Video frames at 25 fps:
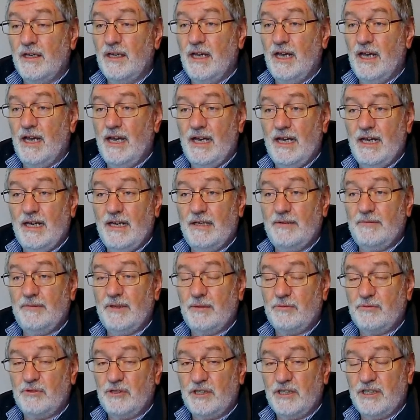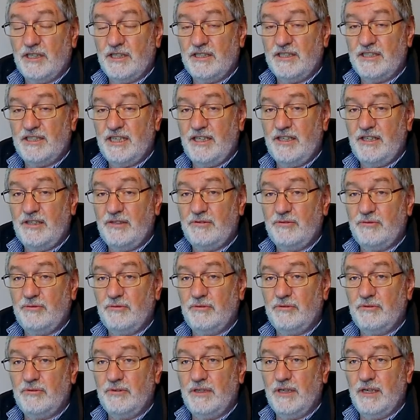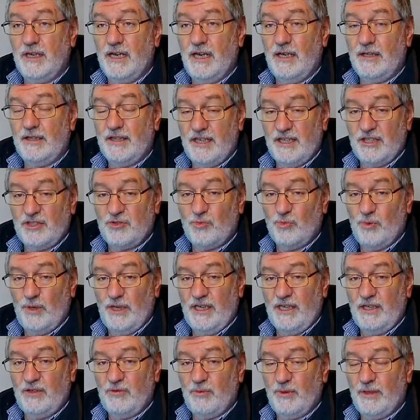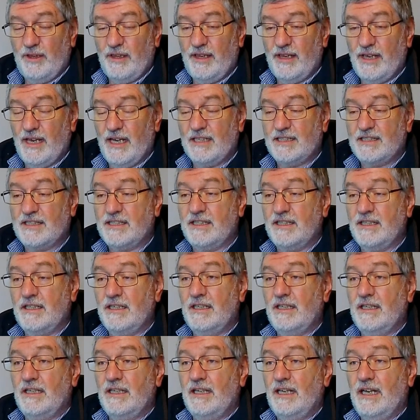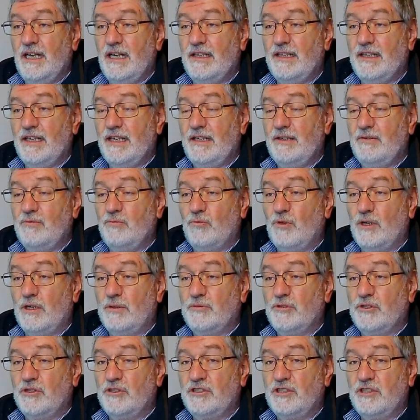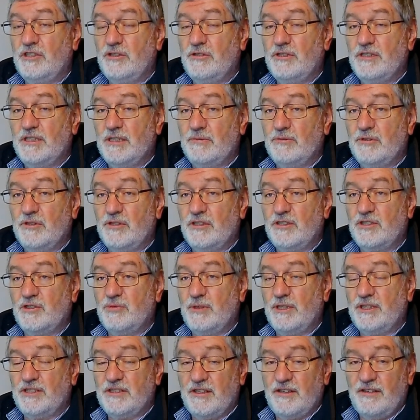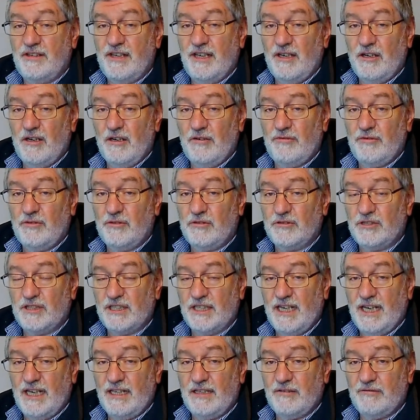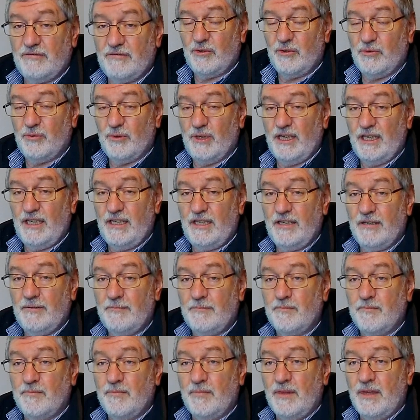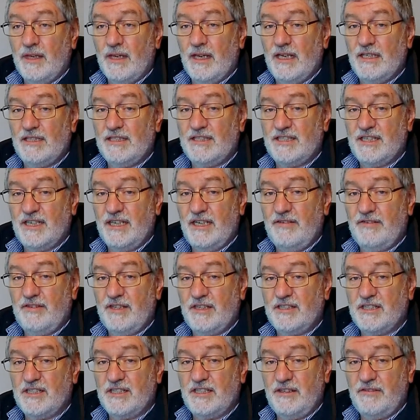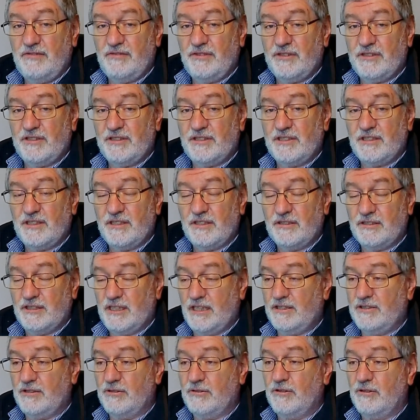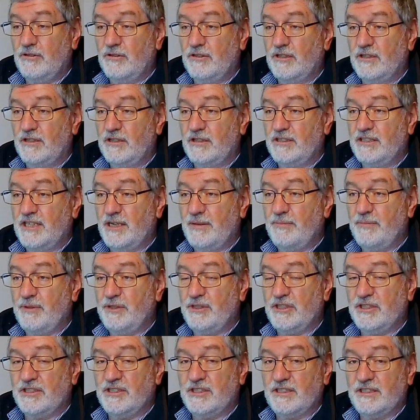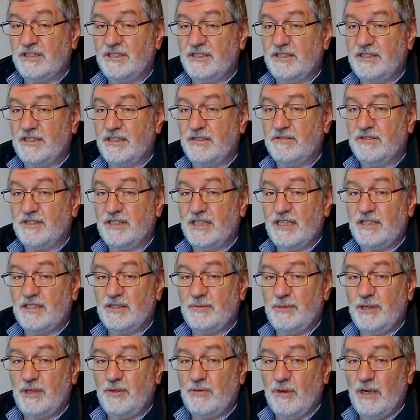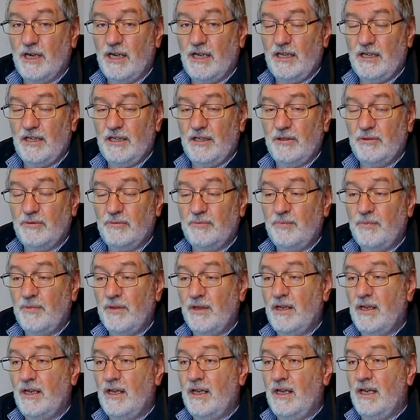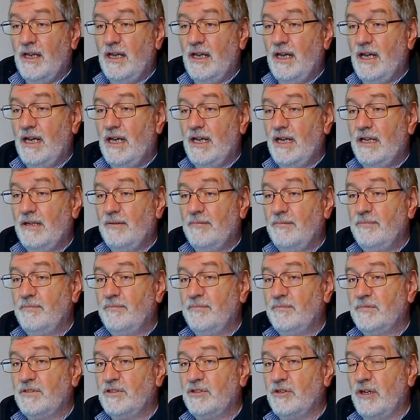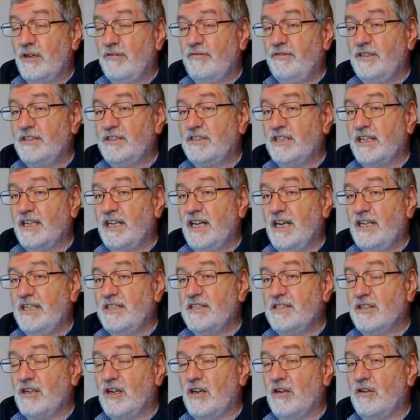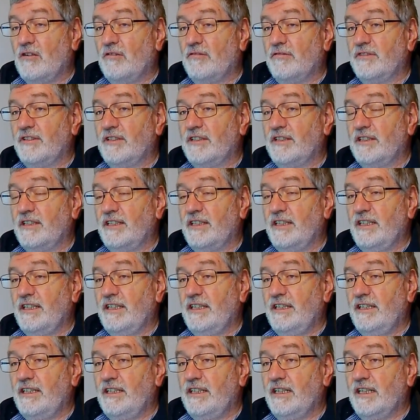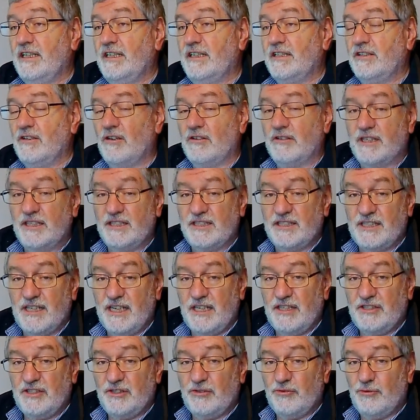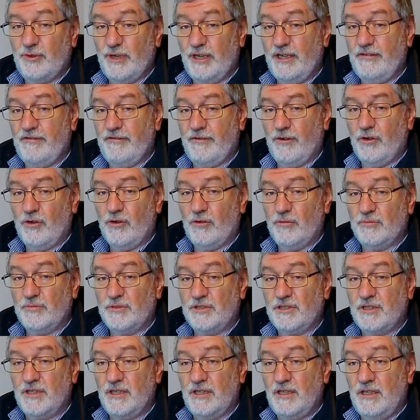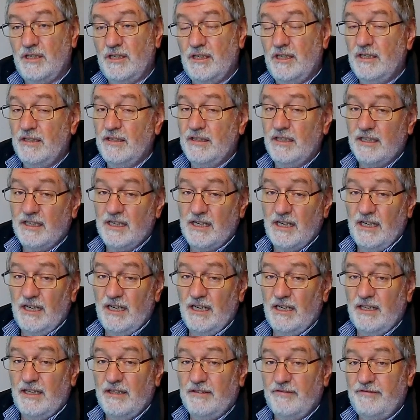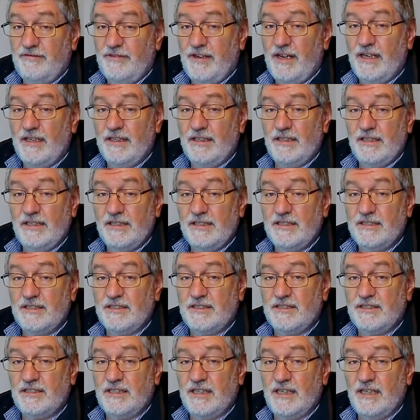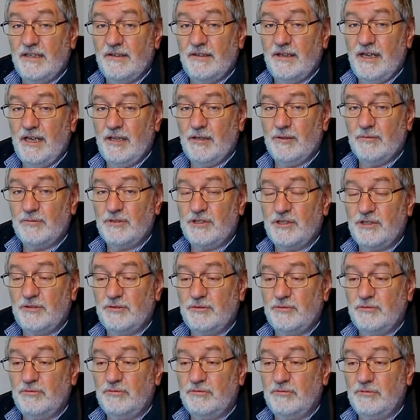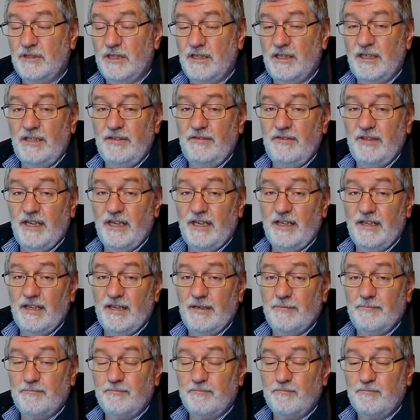I'm going to continue this week with that, and then what I'm going to do is I'm going to switch the thing off altogether week and see if there's a difference, because I do know that the temperatures are still set to be quite low. So if it's a case of that the condensation reforms, then clearly the fan has helped to alleviate that.